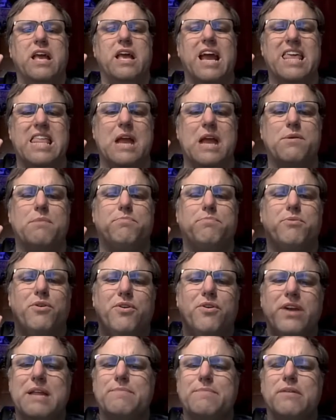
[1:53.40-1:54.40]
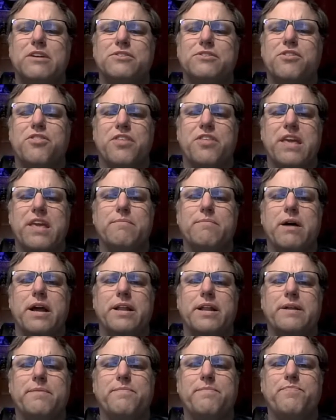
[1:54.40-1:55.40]
And they were pretty much a theme
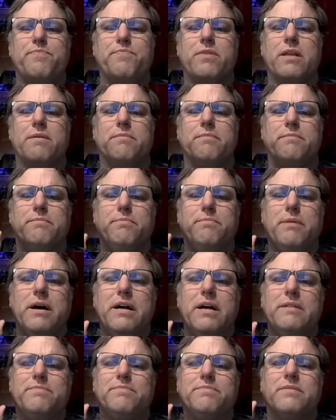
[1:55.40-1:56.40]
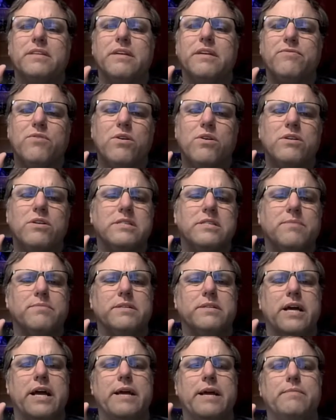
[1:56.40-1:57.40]
item. But, of course,
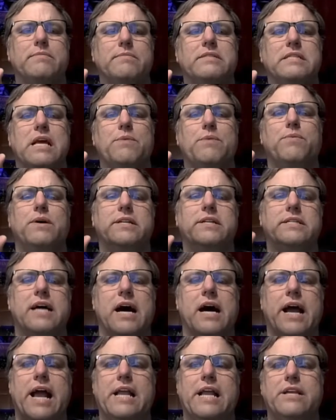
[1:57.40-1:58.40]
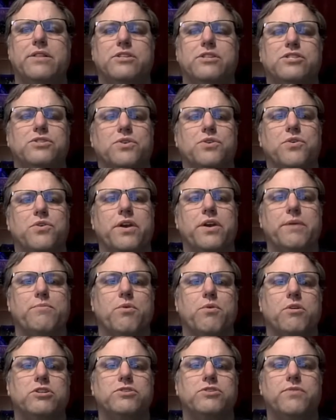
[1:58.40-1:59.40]
sometimes they would tie into the story
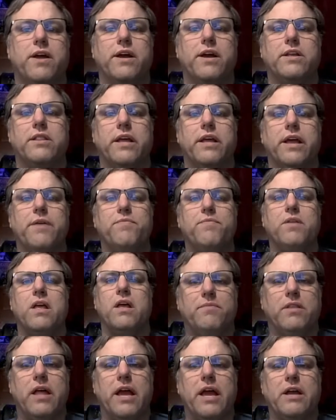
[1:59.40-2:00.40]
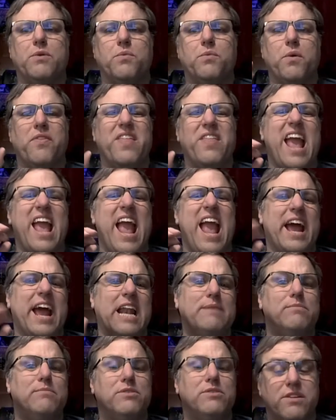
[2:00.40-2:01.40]
more directly. Like when the
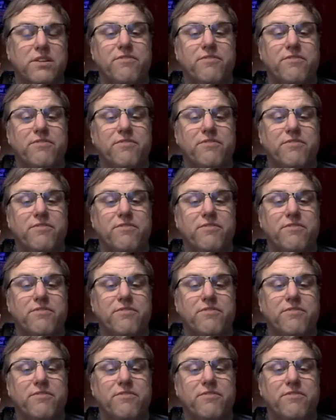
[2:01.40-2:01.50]
animals